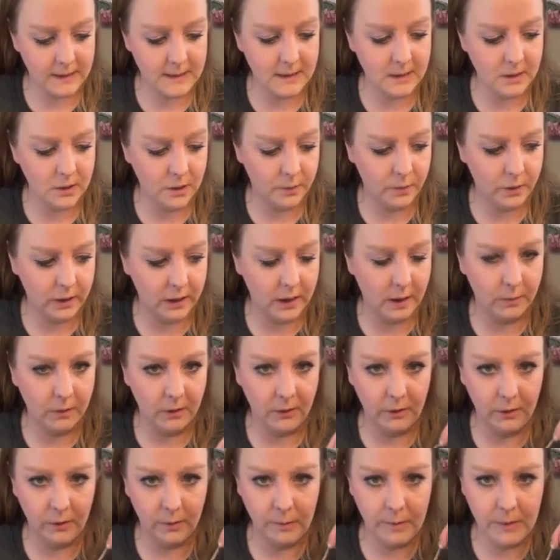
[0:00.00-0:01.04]
Like I said, you could put a
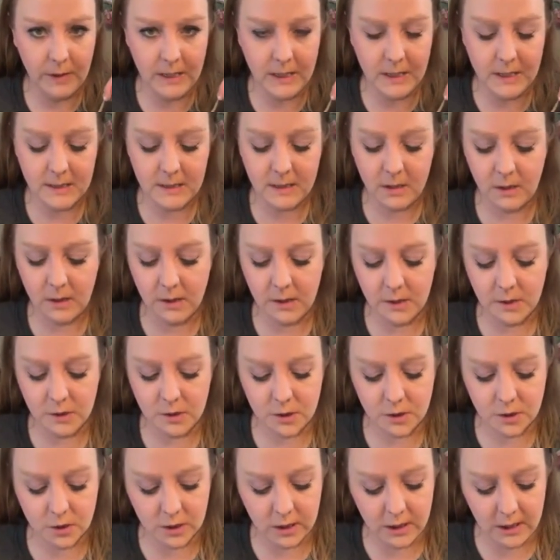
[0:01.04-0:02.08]
couple little beads
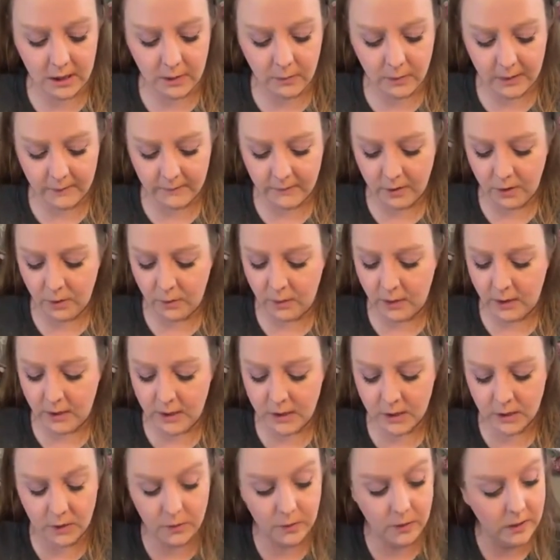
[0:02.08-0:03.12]
on your string, whatever you
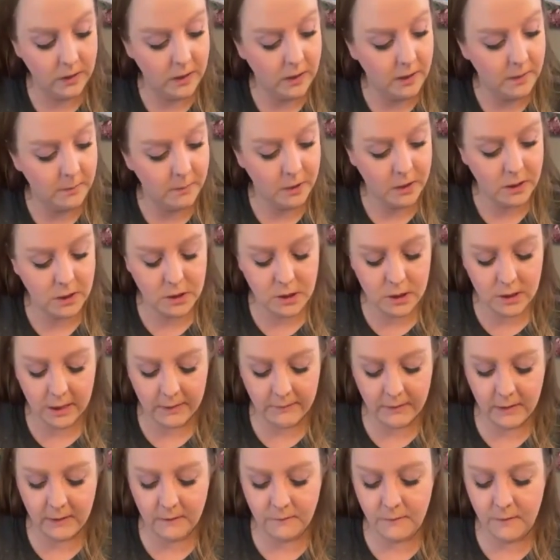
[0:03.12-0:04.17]
want to do. But you
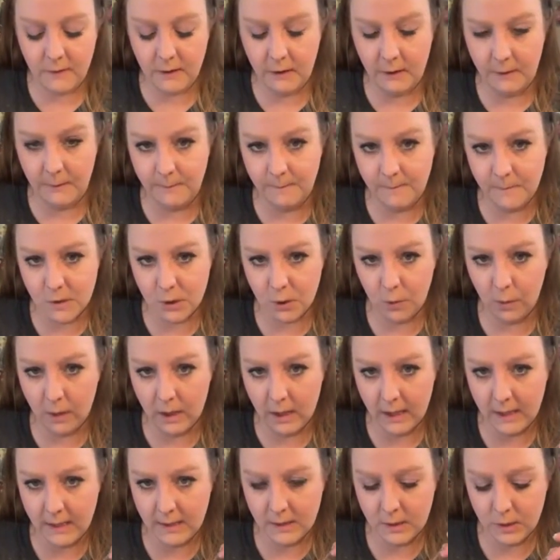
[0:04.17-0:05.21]
should have enough
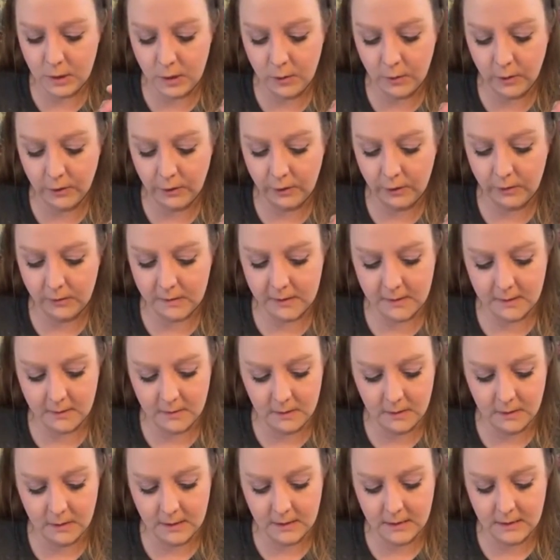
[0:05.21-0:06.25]
twine to do a little
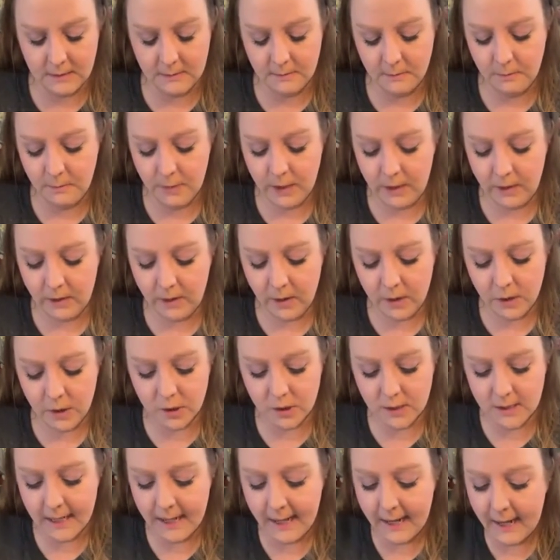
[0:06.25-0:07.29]
bit
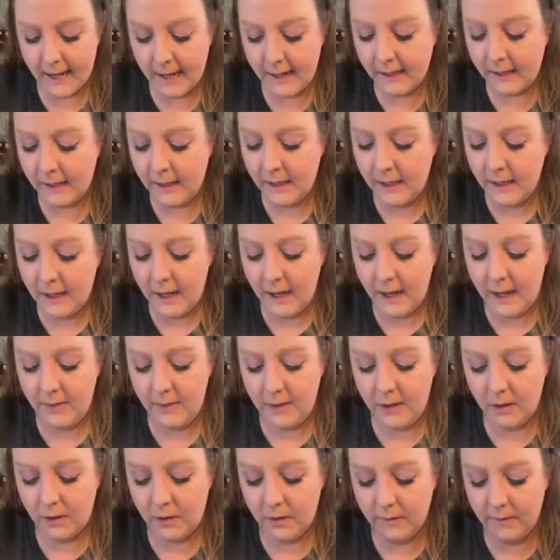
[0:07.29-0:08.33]
on your tag
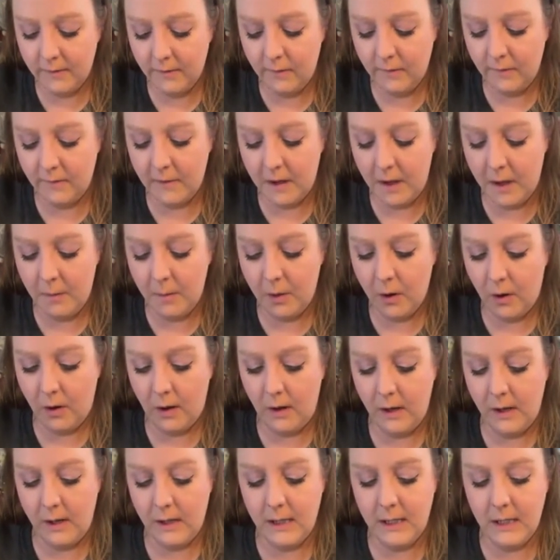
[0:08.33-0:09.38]
and then also some
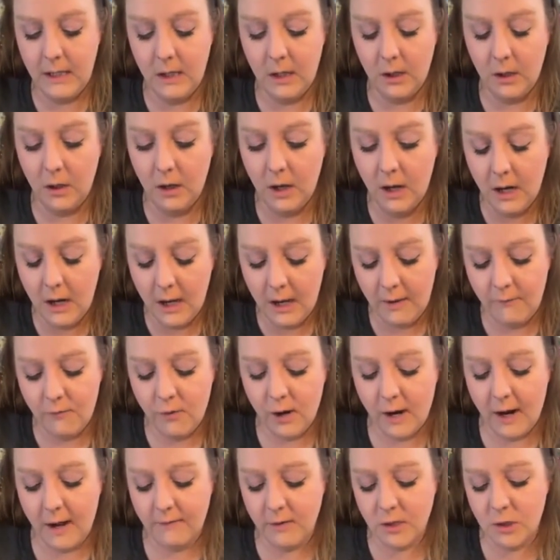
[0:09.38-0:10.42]
on here.
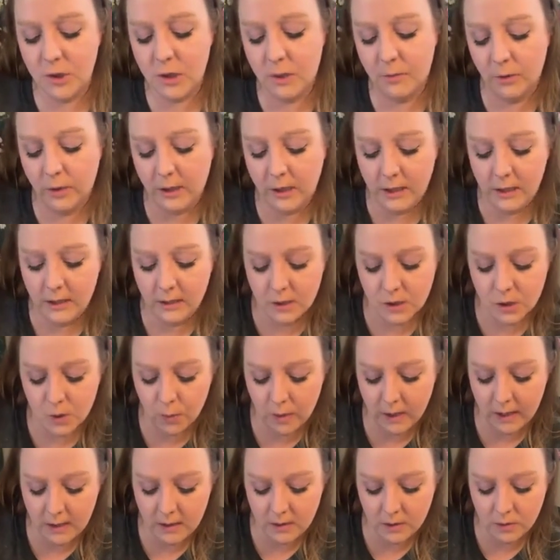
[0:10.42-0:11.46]
If you're having trouble getting
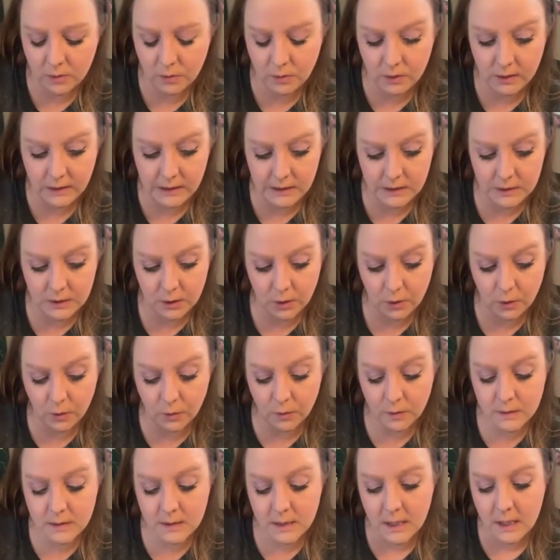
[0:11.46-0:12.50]
the twine through these
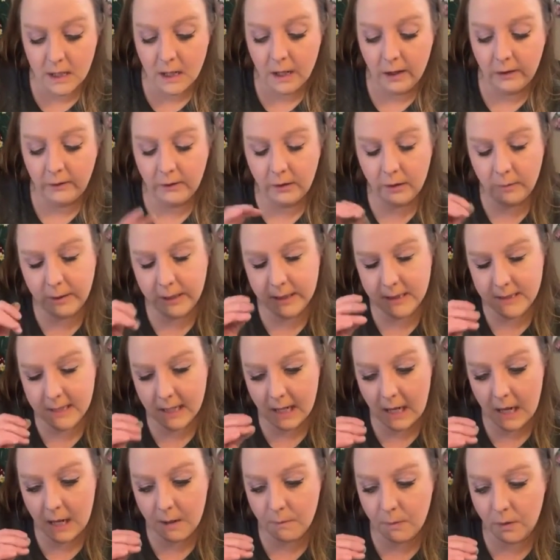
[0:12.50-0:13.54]
holes, a little bit
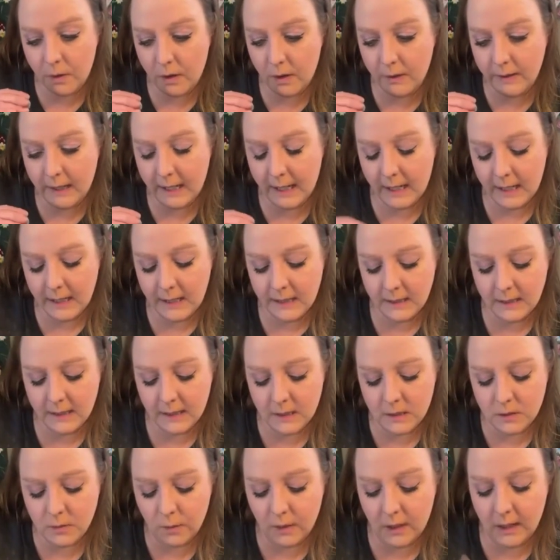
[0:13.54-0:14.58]
of tape on that
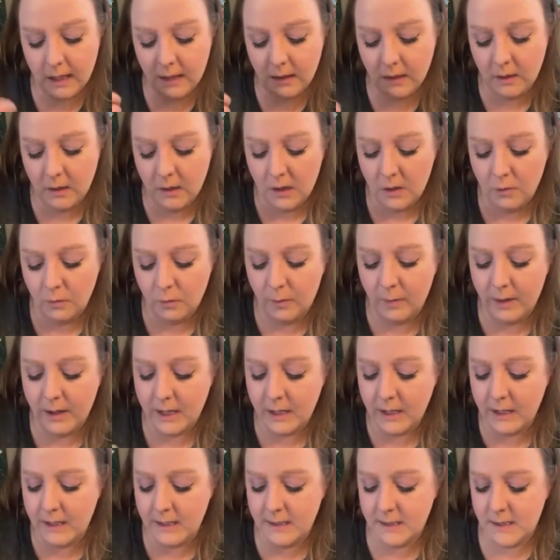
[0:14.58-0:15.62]
end of that twine
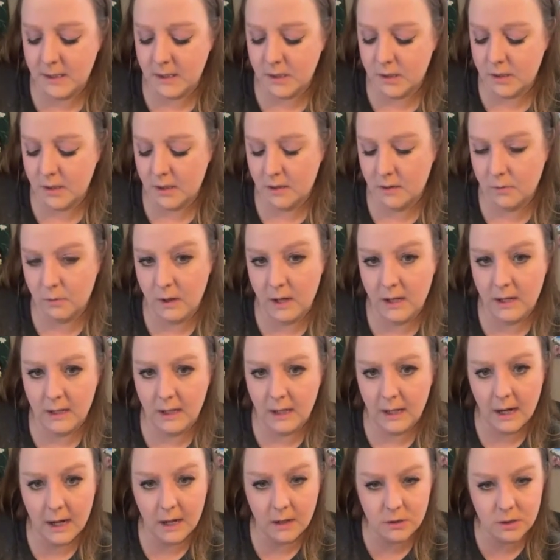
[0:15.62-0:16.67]
will make it easier to
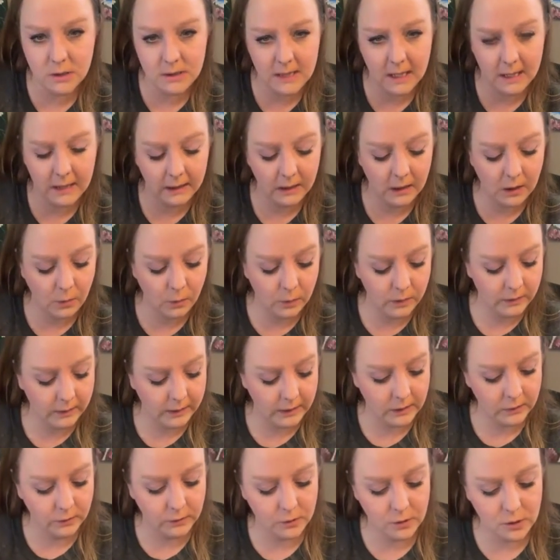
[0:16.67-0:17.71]
thread in and out, just kind of like you
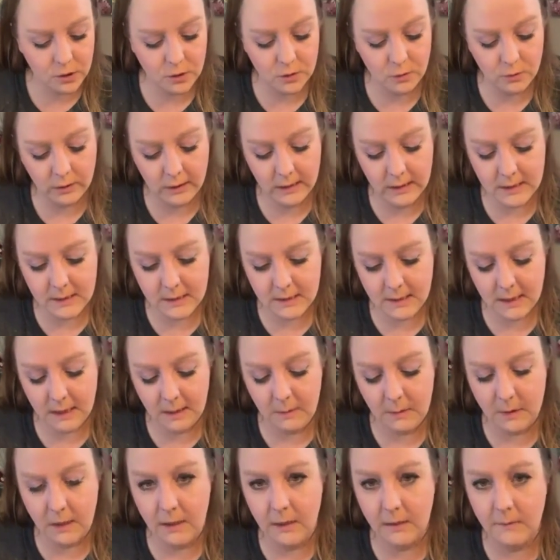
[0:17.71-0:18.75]
would like a little shoelace
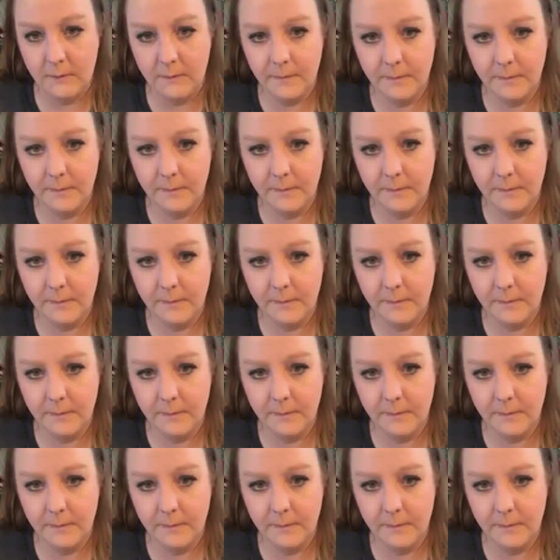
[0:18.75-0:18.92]
type